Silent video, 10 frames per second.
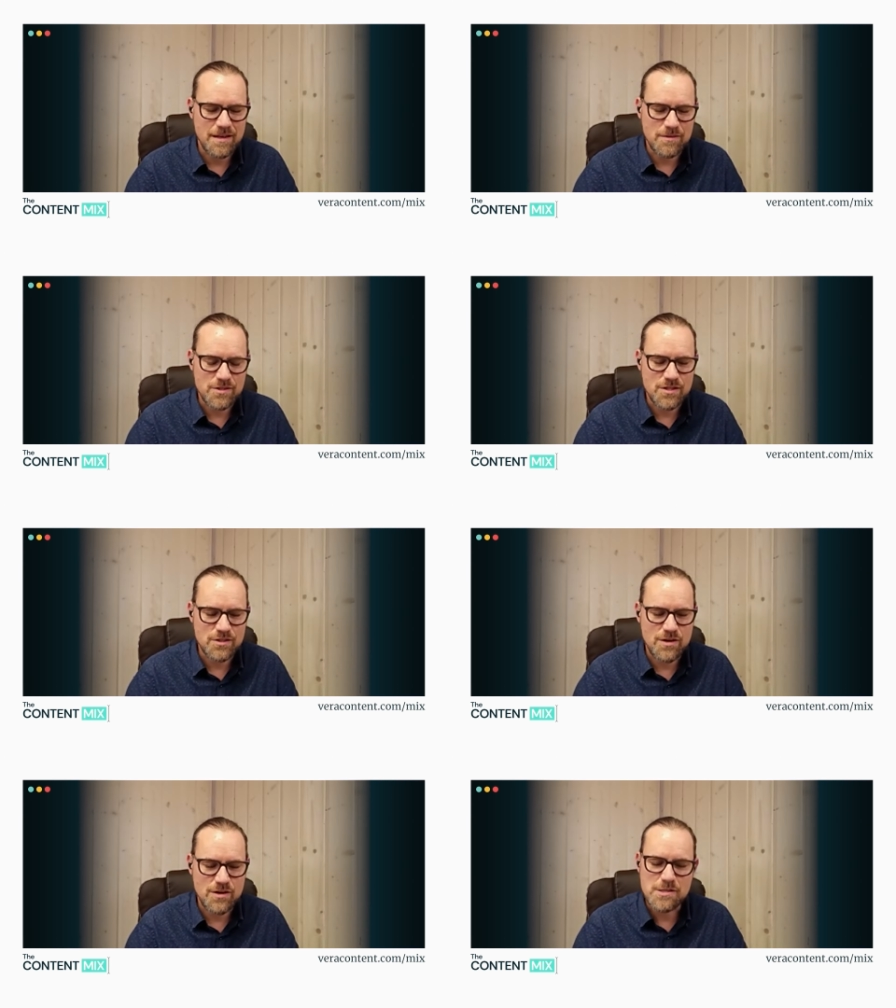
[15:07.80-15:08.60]

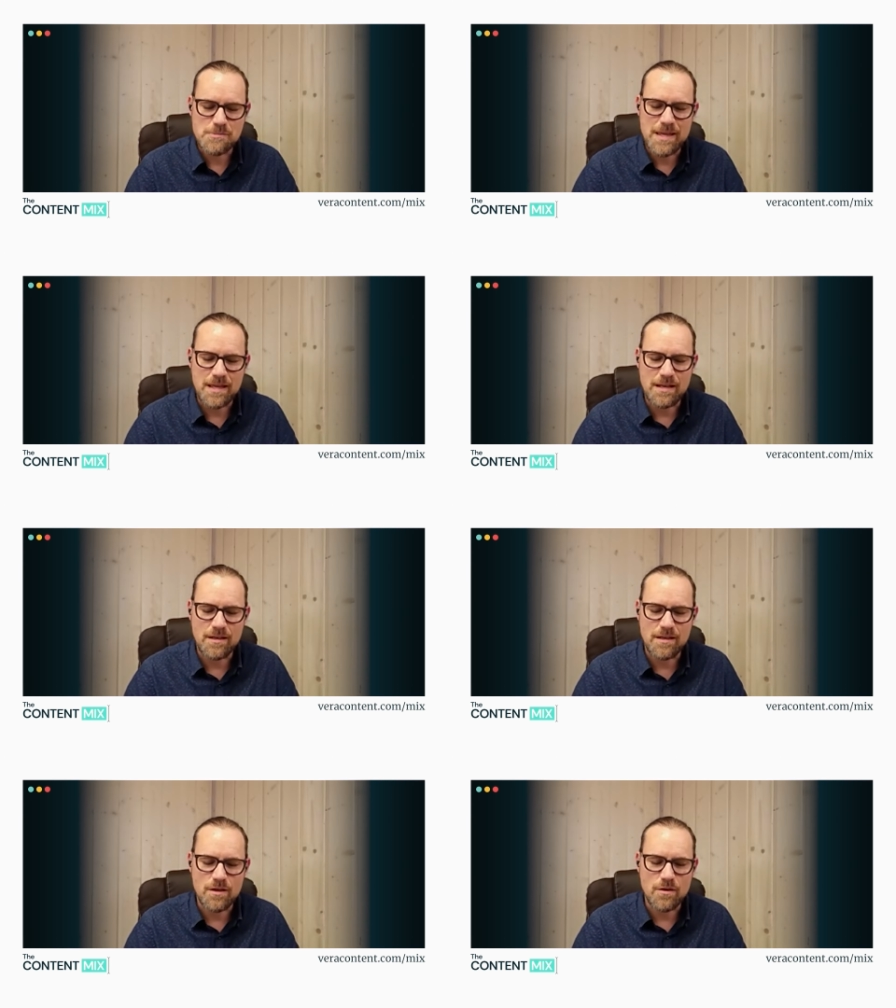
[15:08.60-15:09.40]
generally
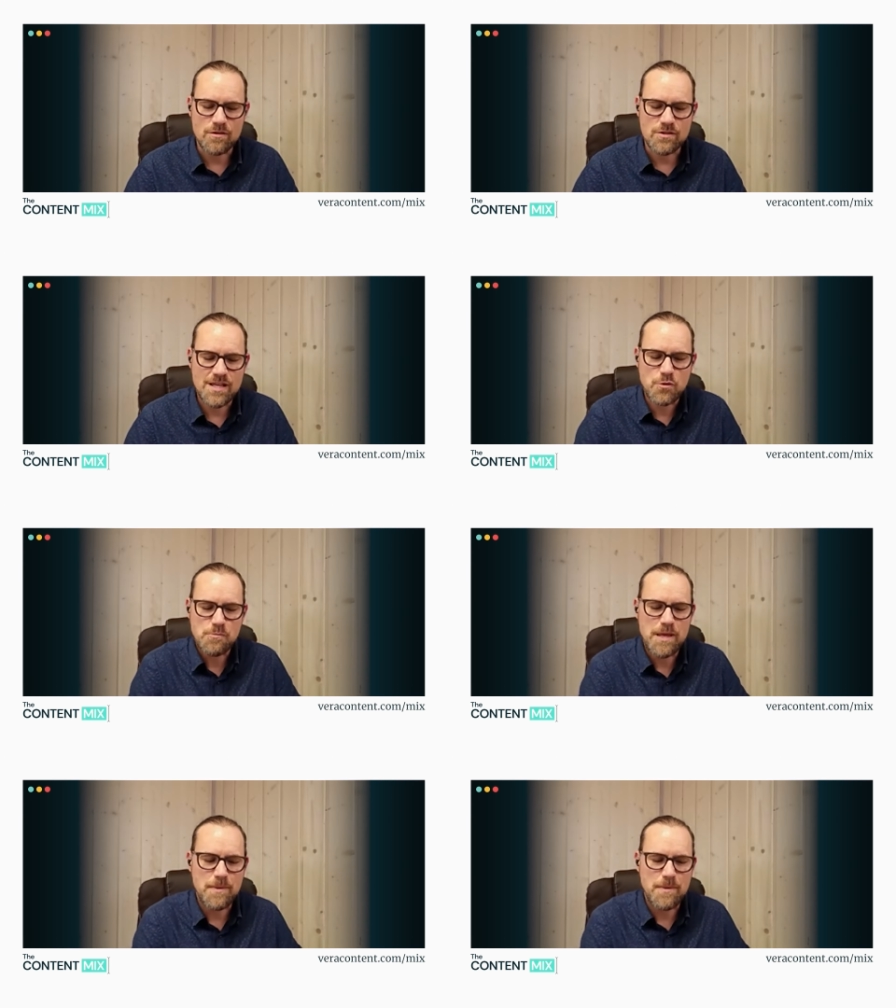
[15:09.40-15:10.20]
speaking,
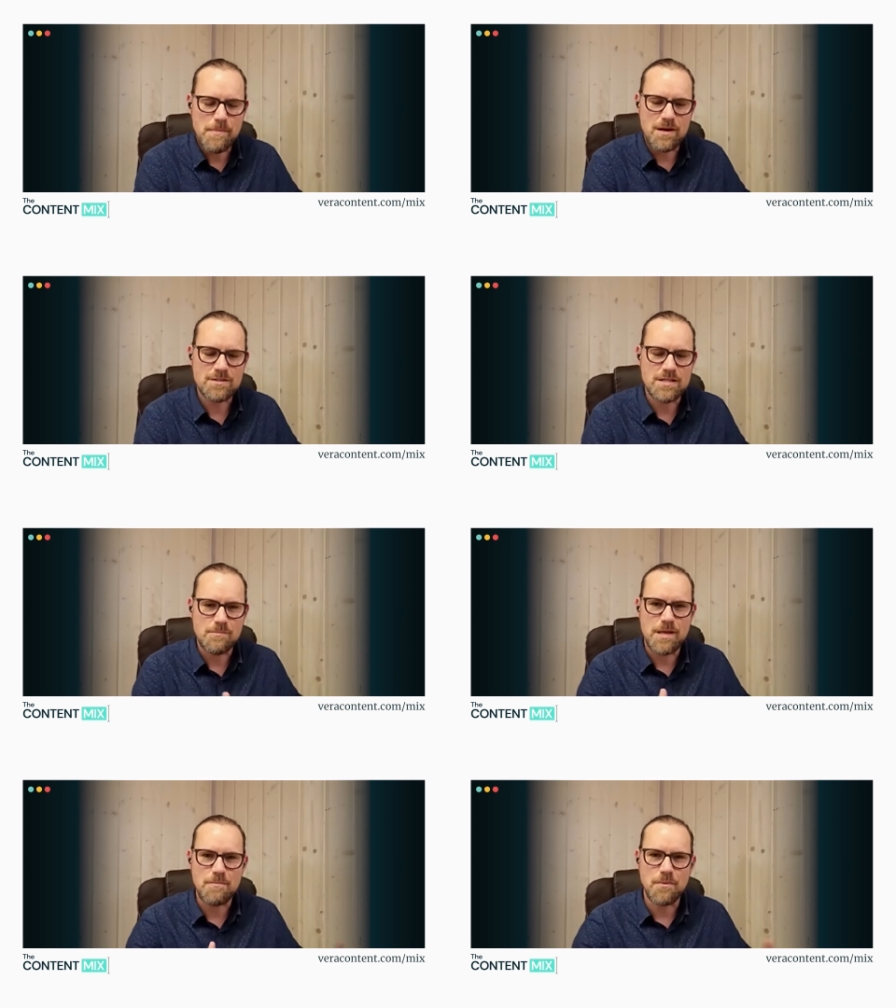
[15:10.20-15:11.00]
salespeople and marketing
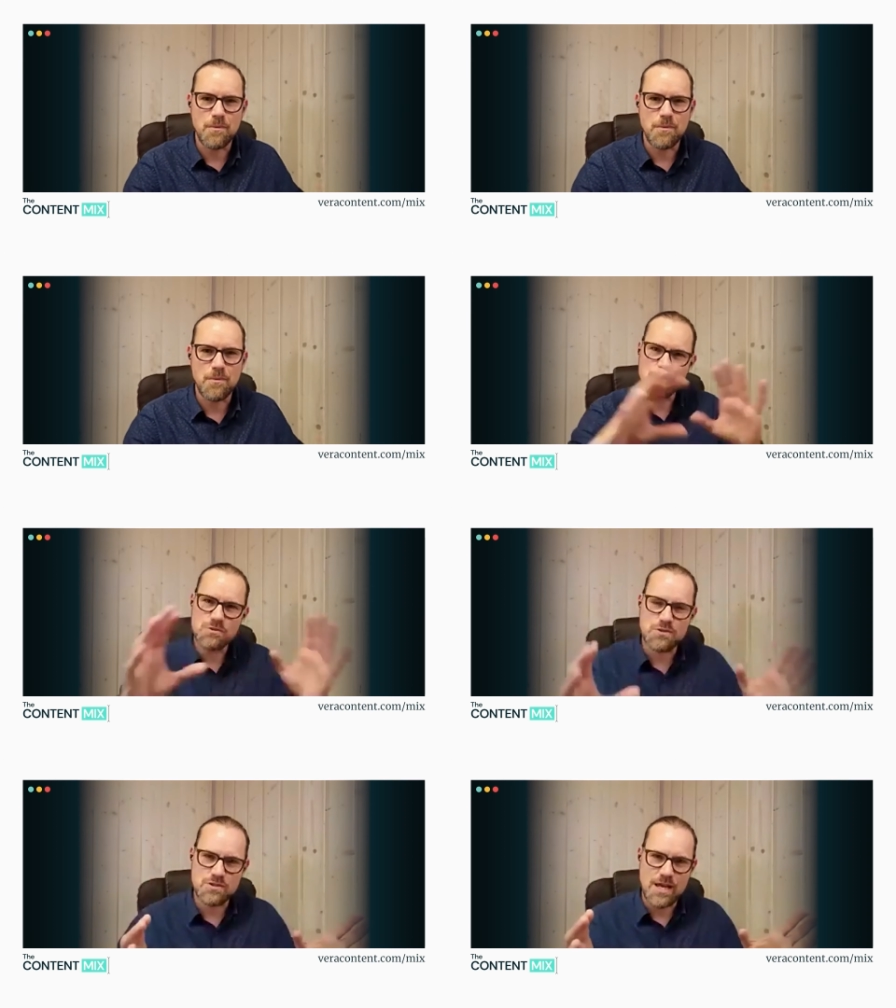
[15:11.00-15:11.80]
people
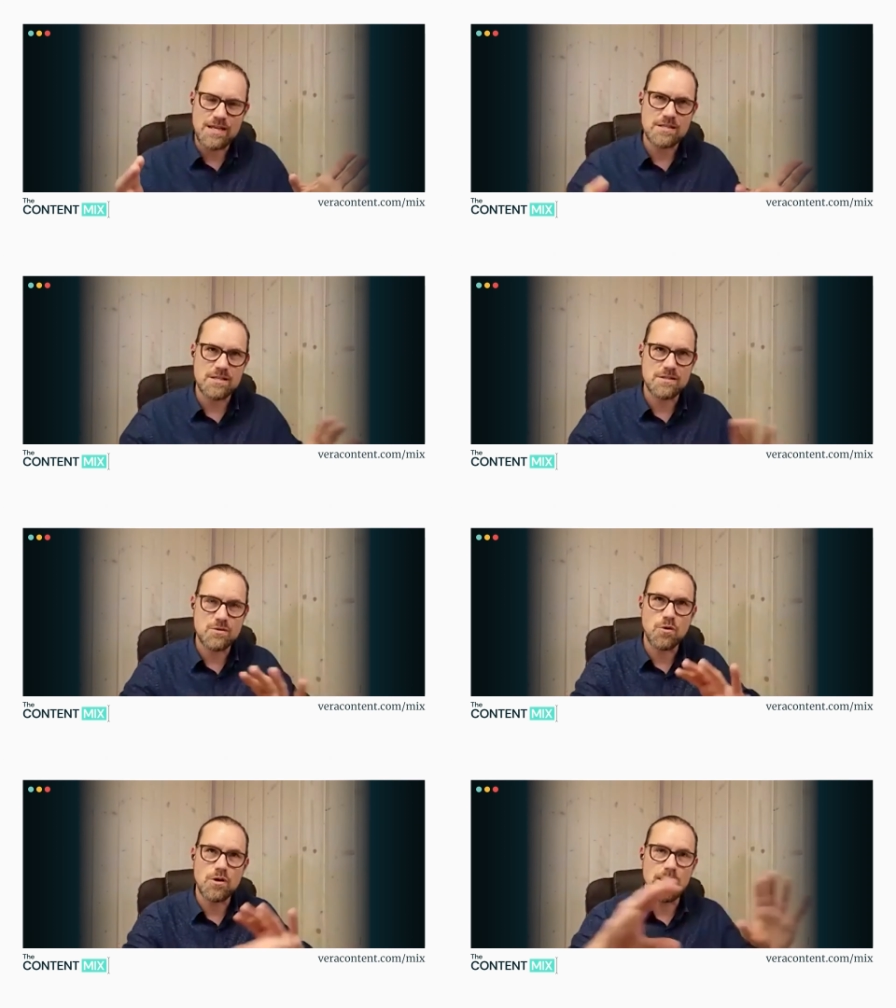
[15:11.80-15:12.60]
tend to
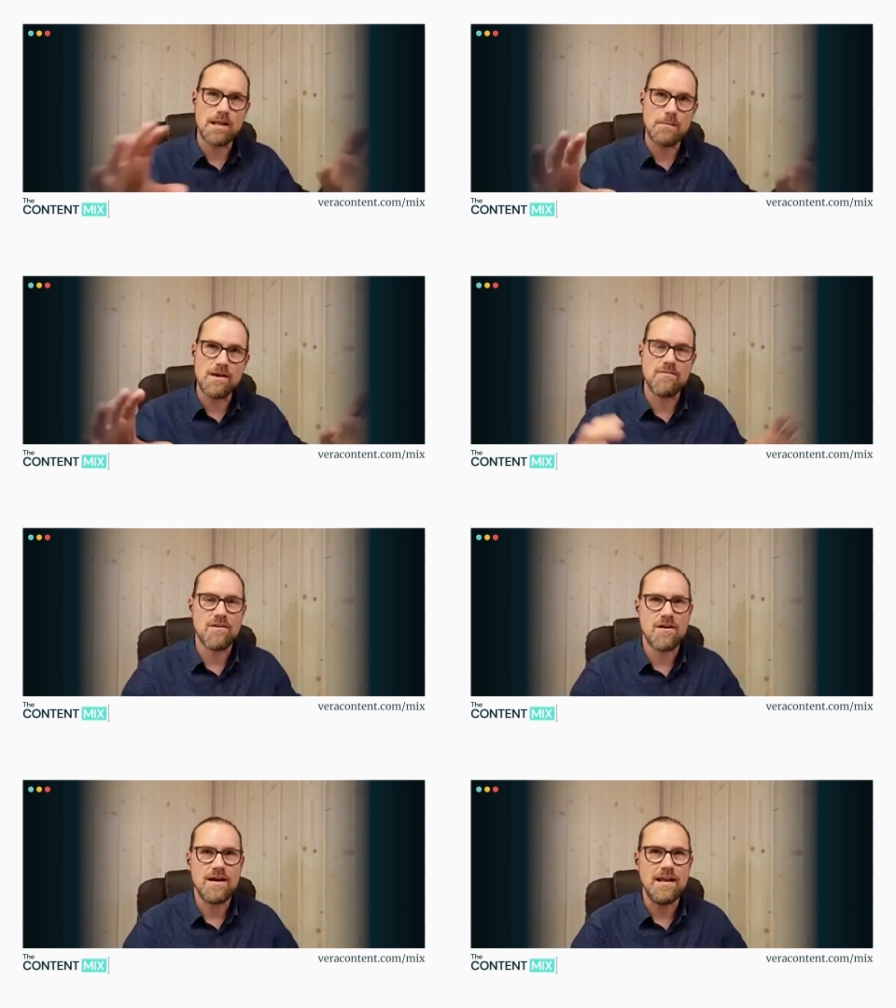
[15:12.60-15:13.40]
talk a little bit of a
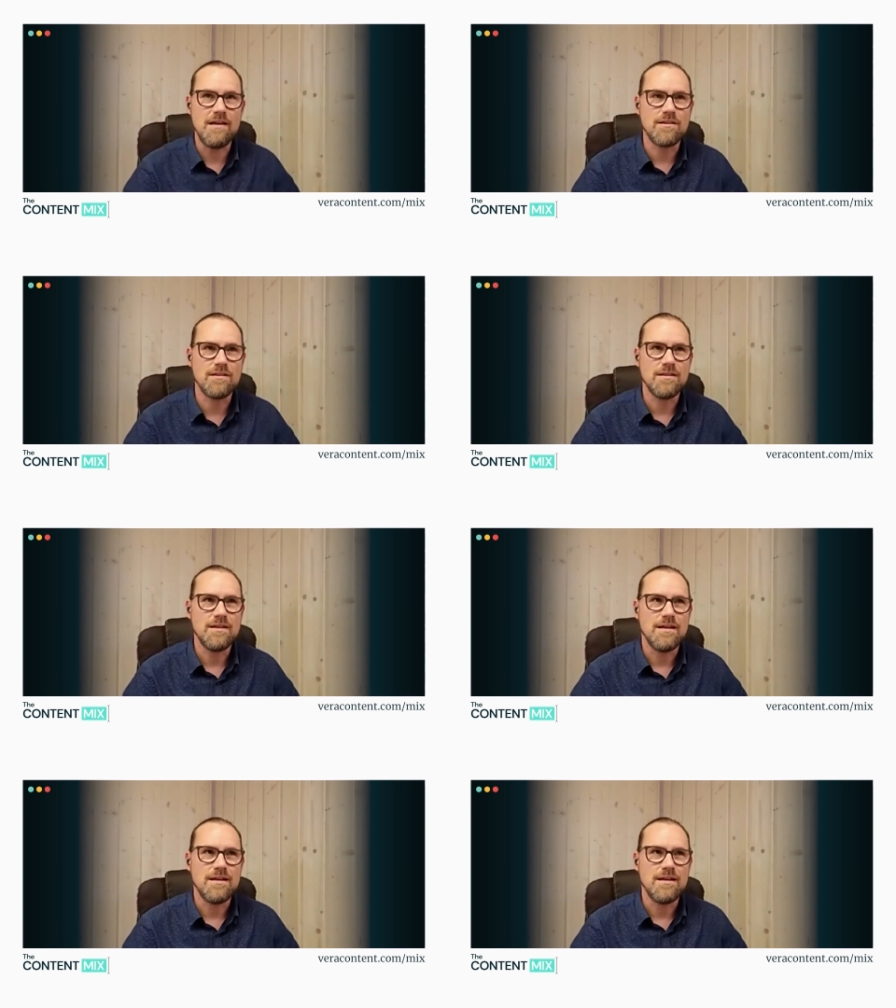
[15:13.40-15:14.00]
higher level.